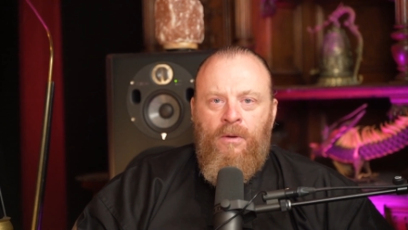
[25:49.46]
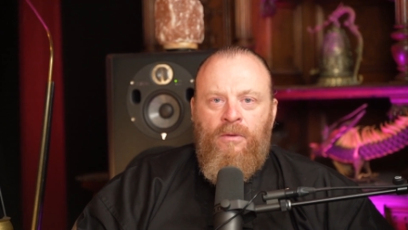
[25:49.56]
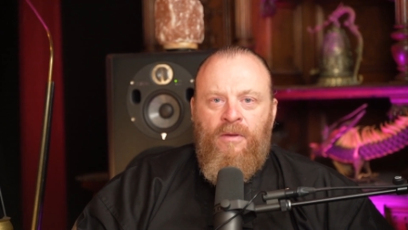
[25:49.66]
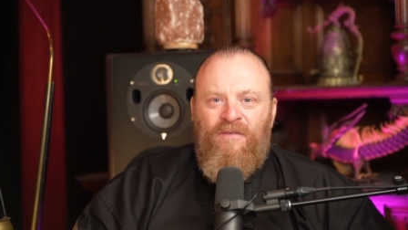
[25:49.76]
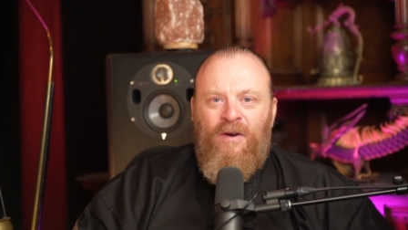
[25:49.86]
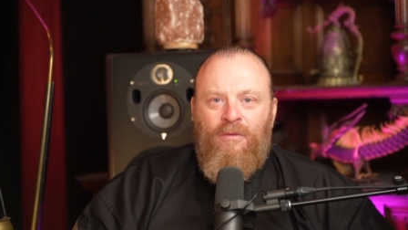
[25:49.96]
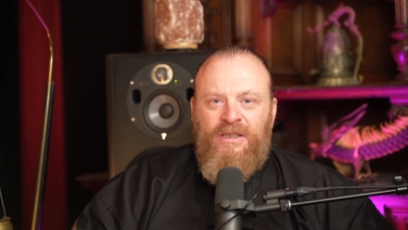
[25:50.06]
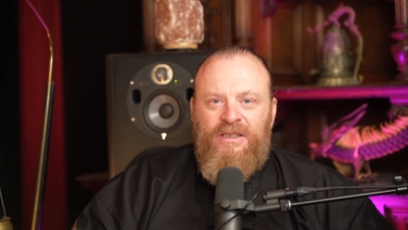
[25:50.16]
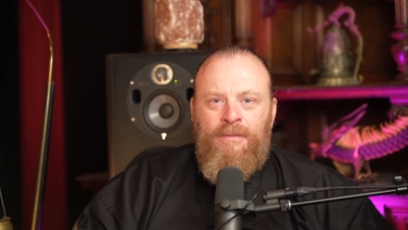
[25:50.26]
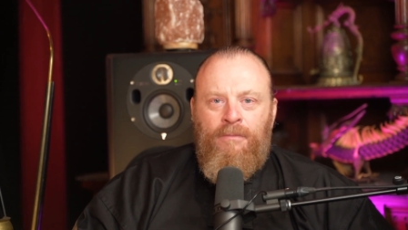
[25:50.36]
the very
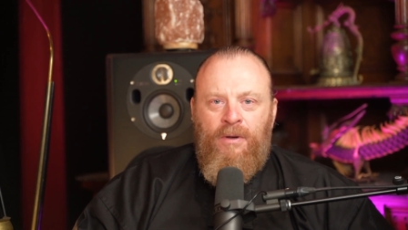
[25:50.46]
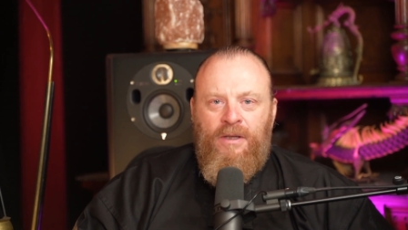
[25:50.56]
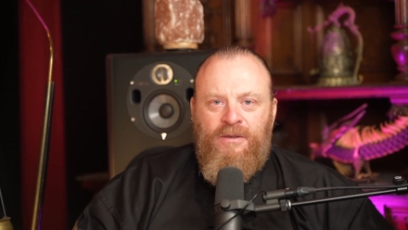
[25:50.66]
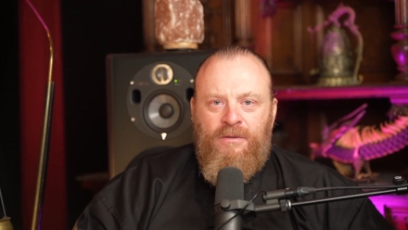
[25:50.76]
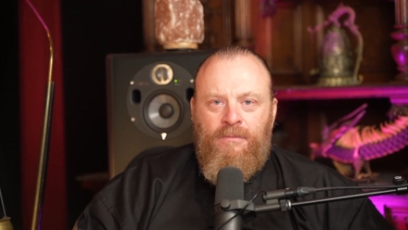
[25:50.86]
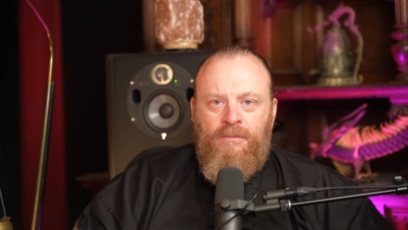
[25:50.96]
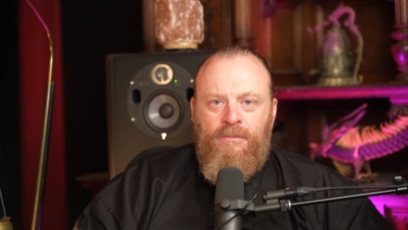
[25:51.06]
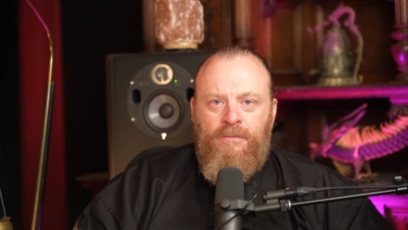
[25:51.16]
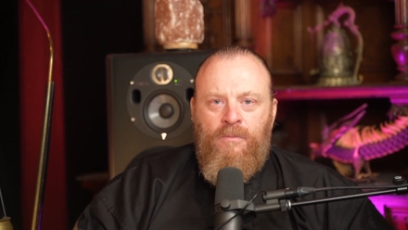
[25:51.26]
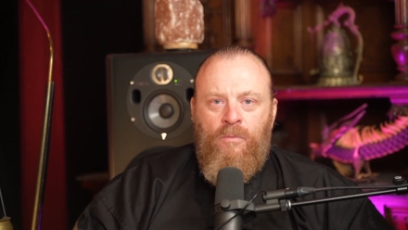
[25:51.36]
symbolism
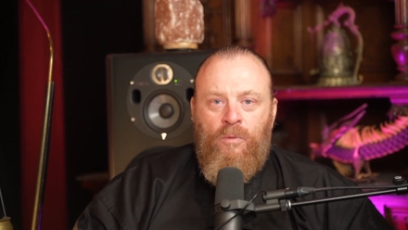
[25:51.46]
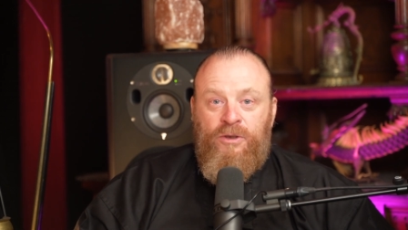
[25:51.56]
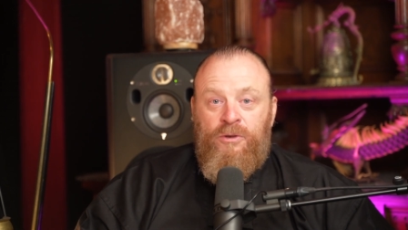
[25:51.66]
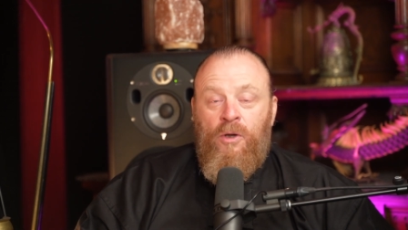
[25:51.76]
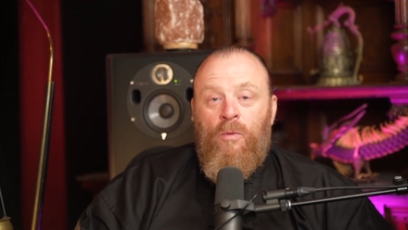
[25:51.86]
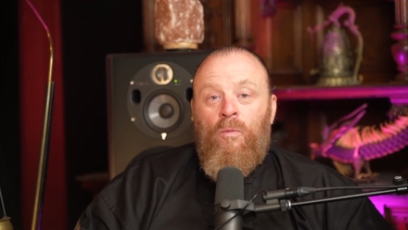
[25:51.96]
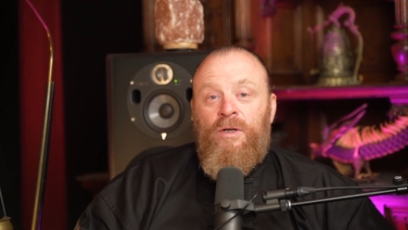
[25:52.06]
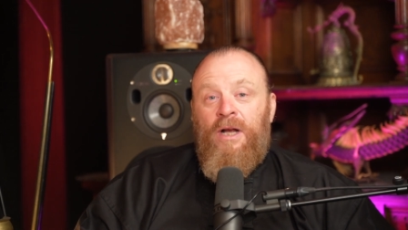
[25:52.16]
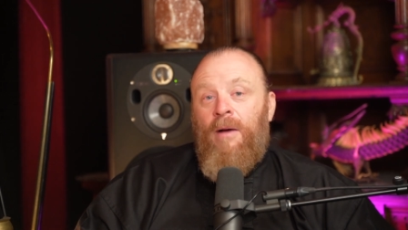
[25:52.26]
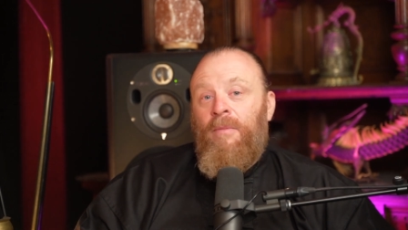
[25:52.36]
which
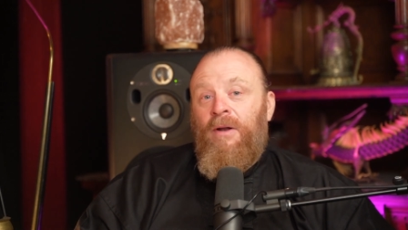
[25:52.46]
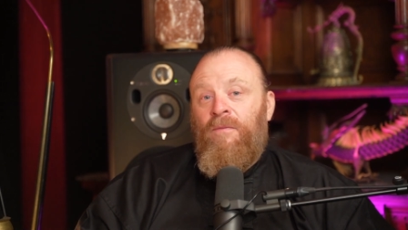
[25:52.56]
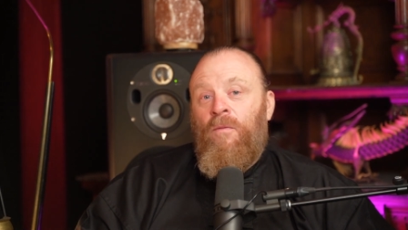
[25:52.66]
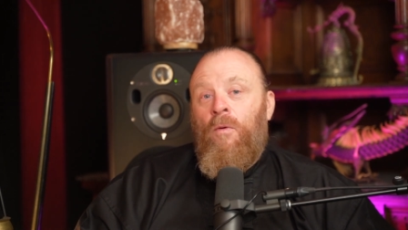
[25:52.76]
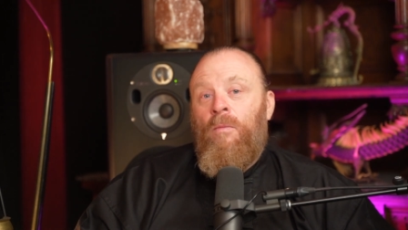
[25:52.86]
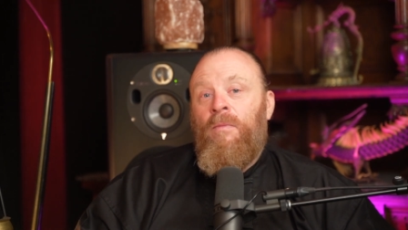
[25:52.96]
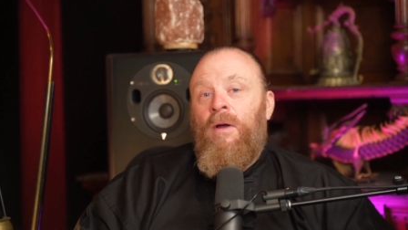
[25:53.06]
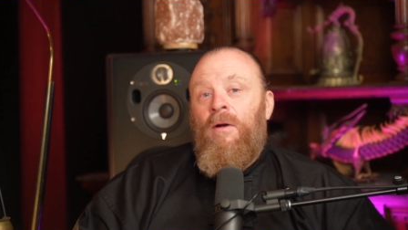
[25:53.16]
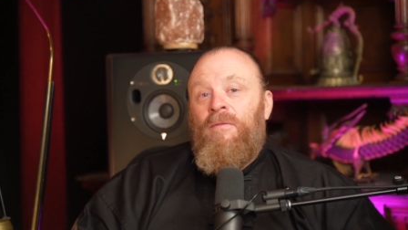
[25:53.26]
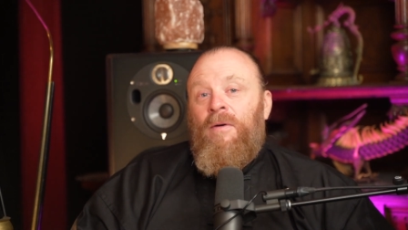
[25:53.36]
would come in a form
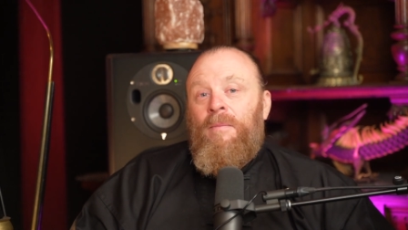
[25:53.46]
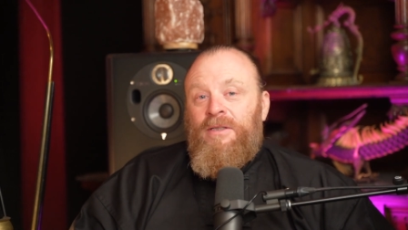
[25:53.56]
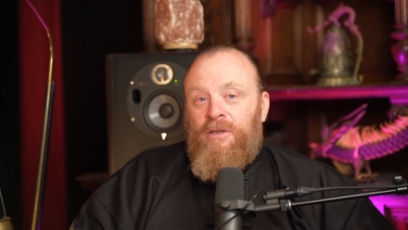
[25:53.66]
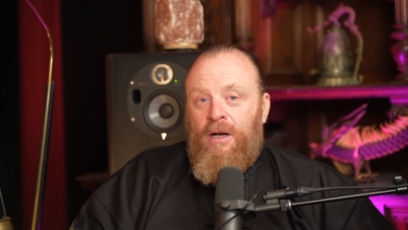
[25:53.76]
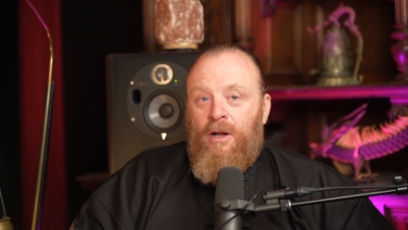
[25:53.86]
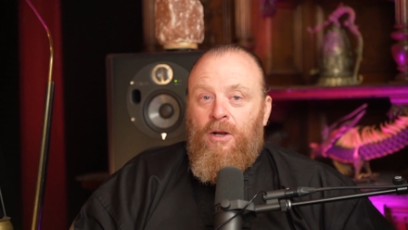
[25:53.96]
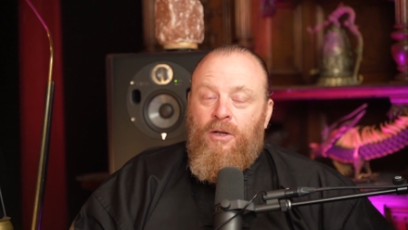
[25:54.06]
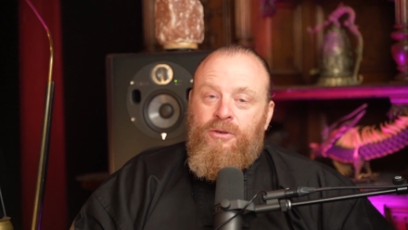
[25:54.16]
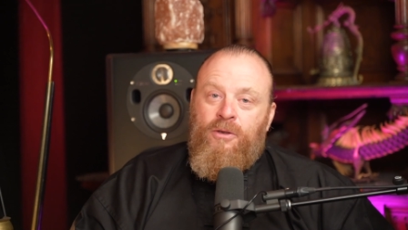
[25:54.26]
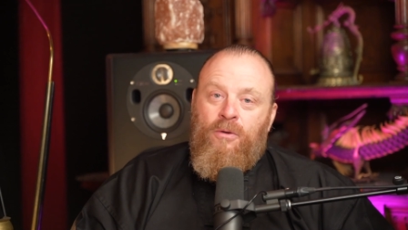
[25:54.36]
from a
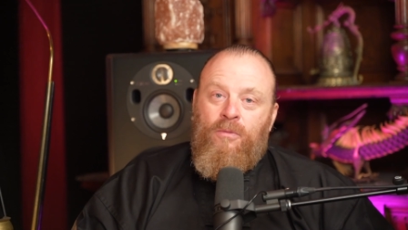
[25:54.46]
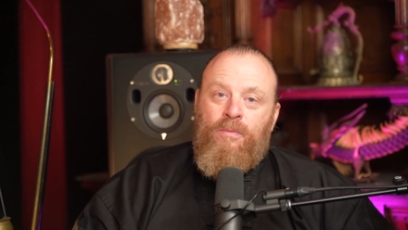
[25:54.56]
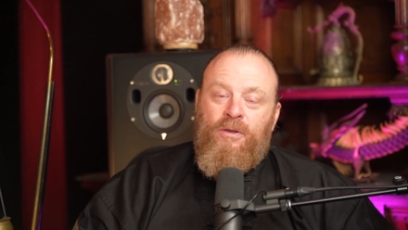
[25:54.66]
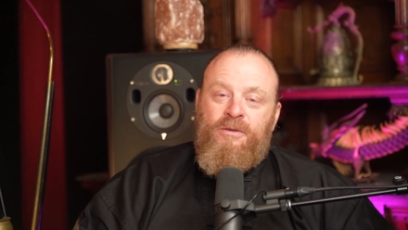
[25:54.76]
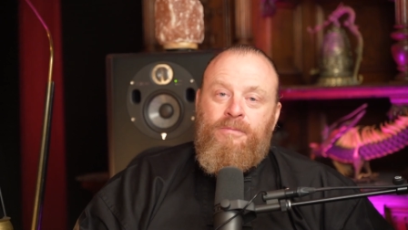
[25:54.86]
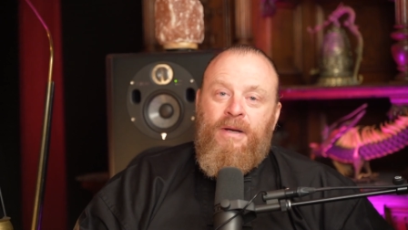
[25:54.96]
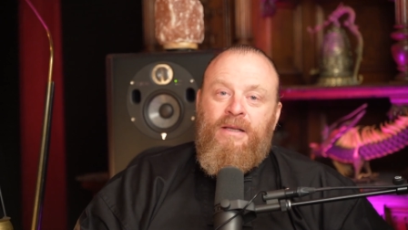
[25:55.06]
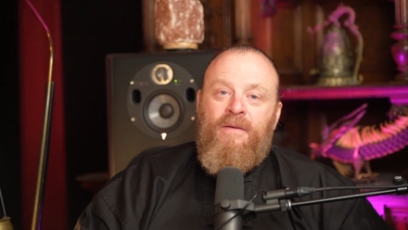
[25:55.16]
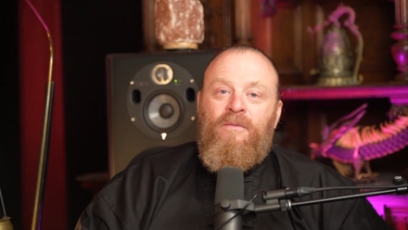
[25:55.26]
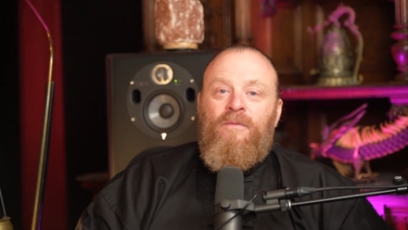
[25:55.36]
psychological
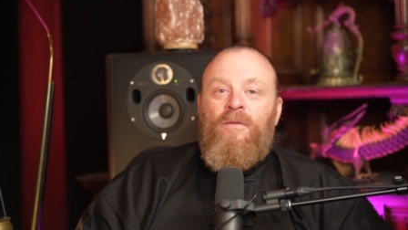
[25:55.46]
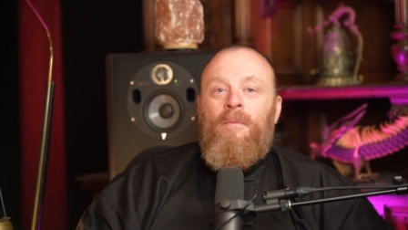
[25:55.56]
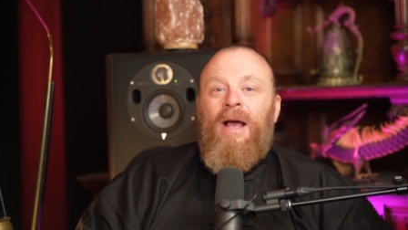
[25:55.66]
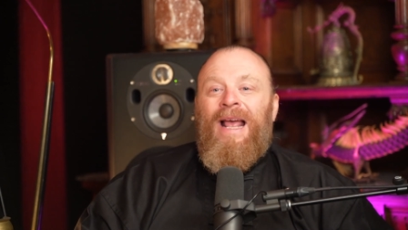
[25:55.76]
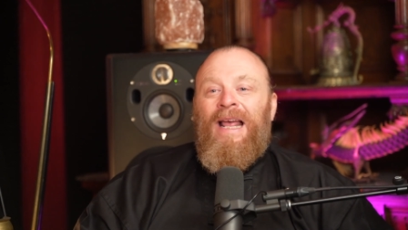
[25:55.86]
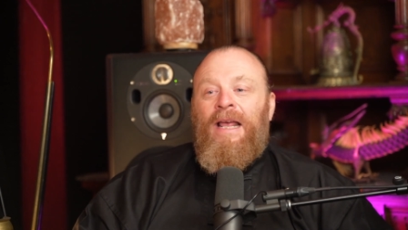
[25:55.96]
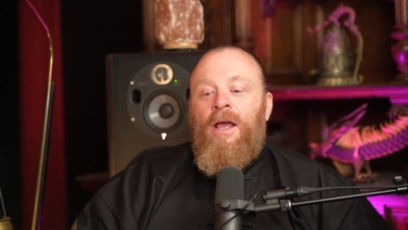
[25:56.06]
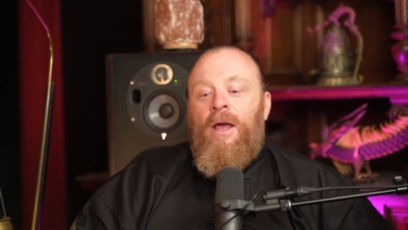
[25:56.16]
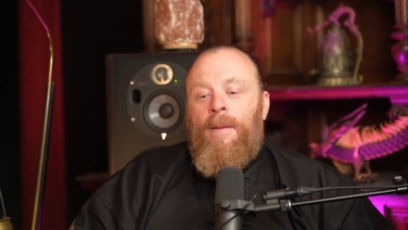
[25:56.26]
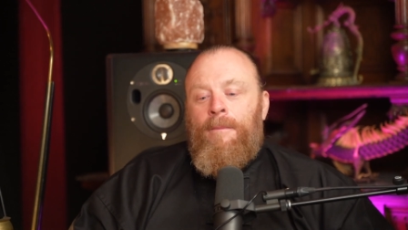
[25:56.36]
perspective, from a
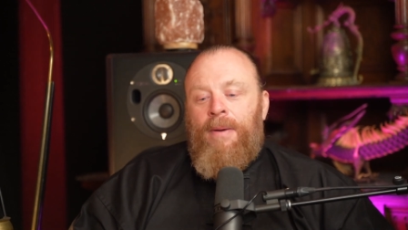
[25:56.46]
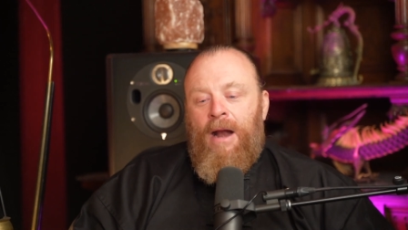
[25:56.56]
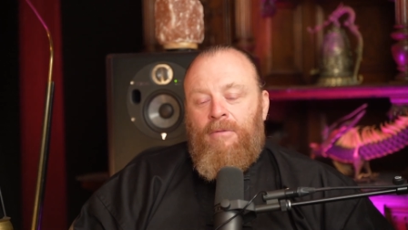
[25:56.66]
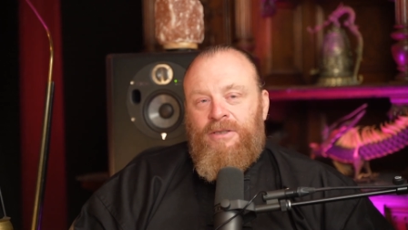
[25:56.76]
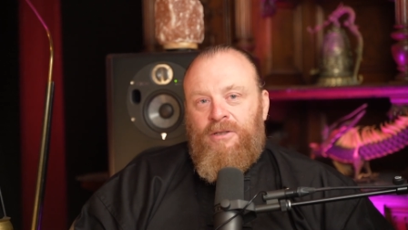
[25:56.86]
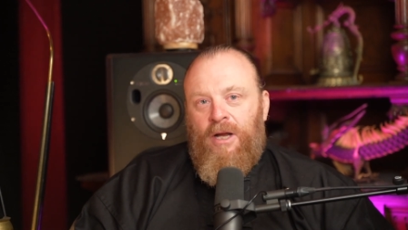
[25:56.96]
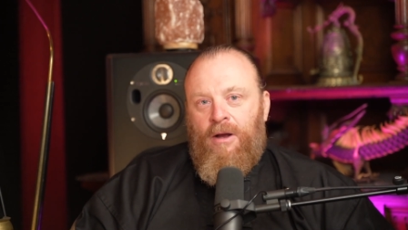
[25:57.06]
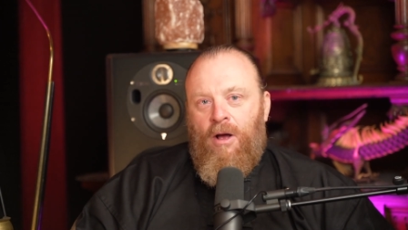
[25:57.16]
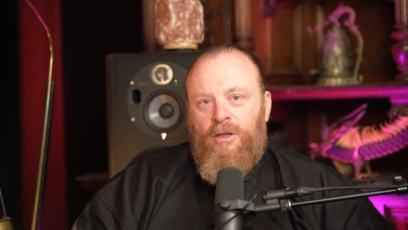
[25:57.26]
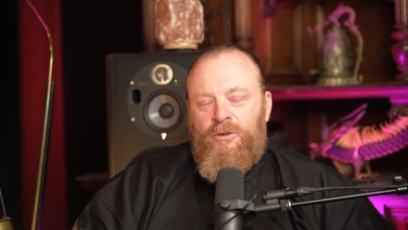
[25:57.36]

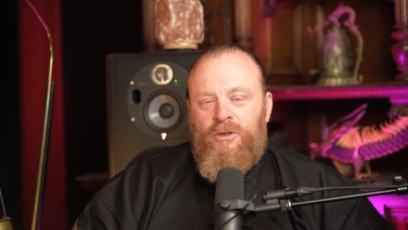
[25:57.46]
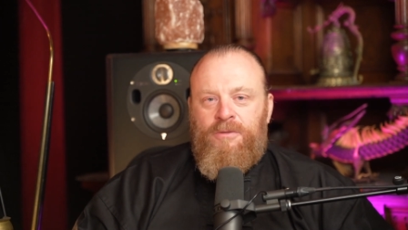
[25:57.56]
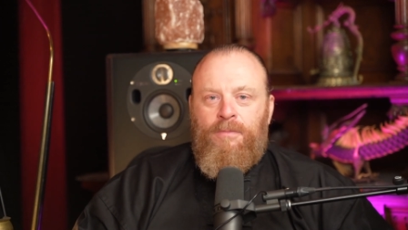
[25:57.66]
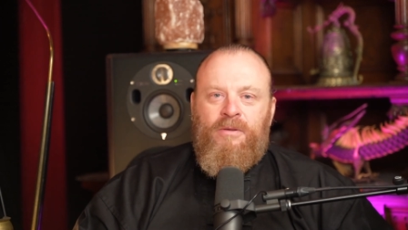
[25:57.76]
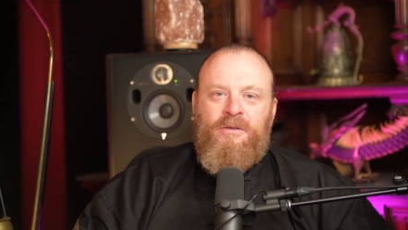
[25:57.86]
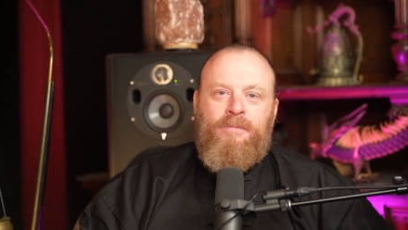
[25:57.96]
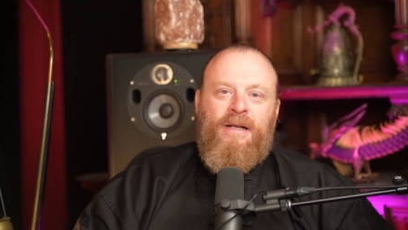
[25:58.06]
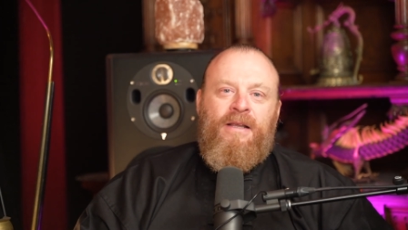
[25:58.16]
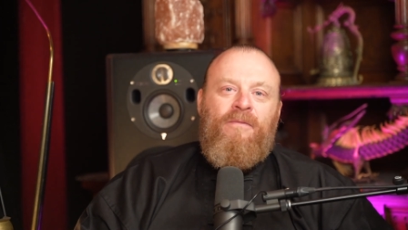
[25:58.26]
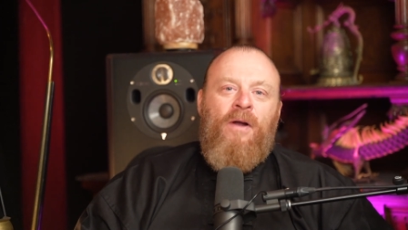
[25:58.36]
parapsychologist
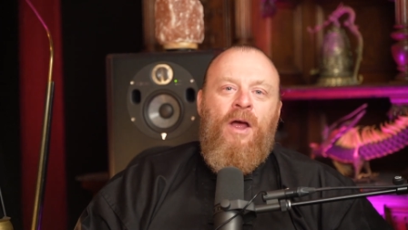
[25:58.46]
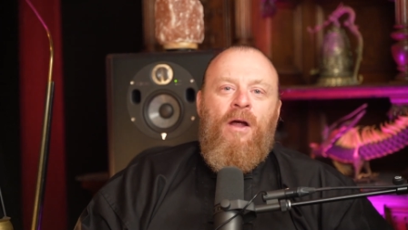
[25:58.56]
perspective,